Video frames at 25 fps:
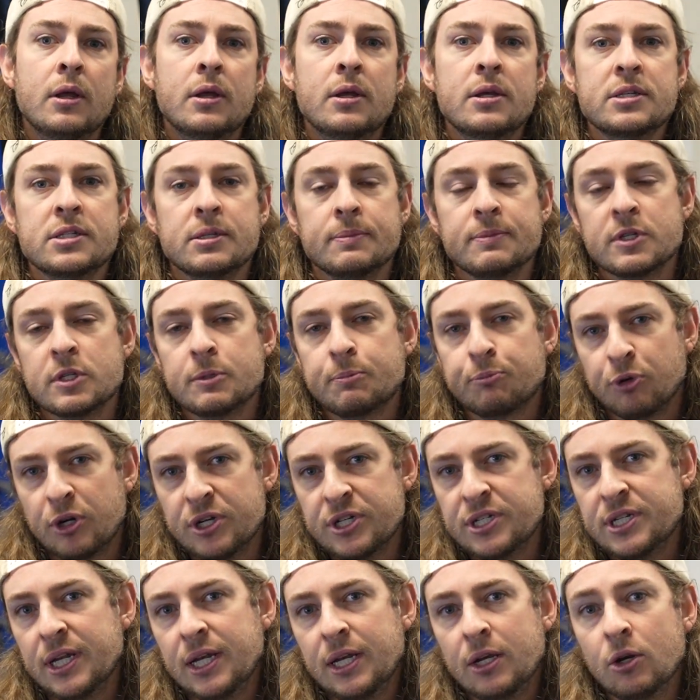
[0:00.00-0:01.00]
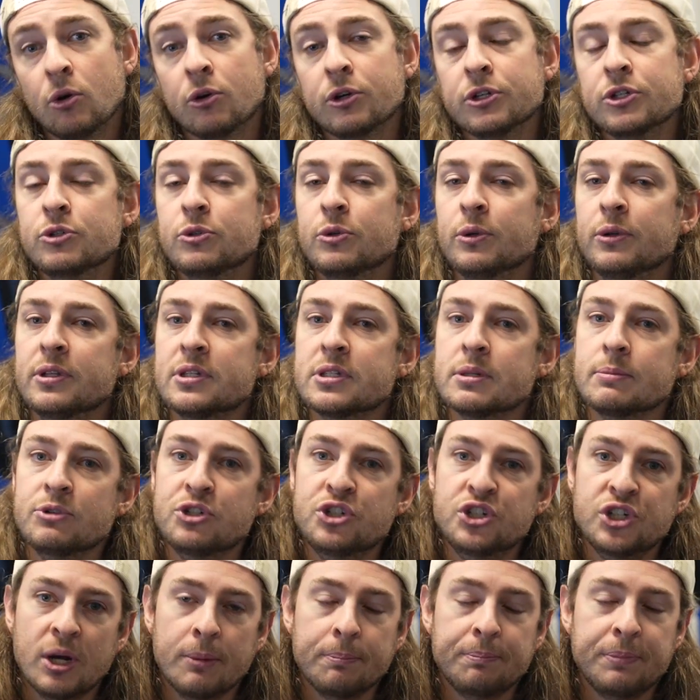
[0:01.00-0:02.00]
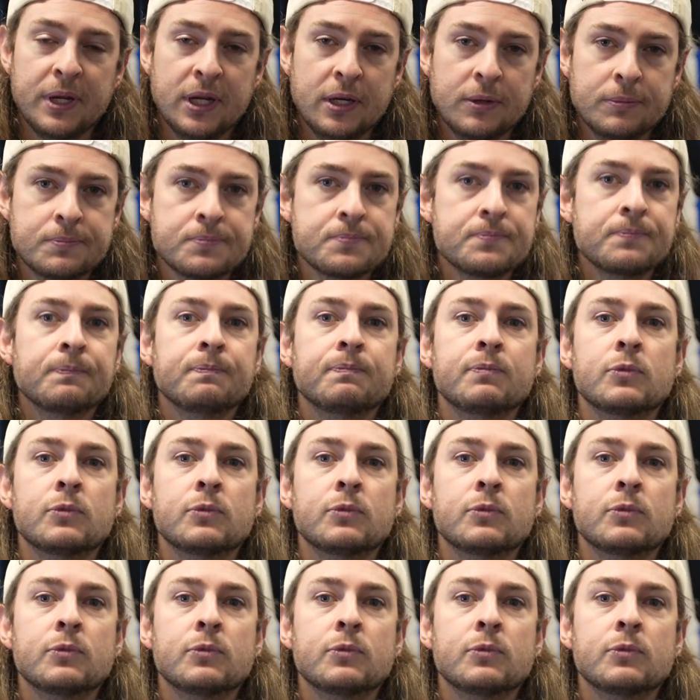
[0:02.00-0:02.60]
some sprinting or you're doing some jumping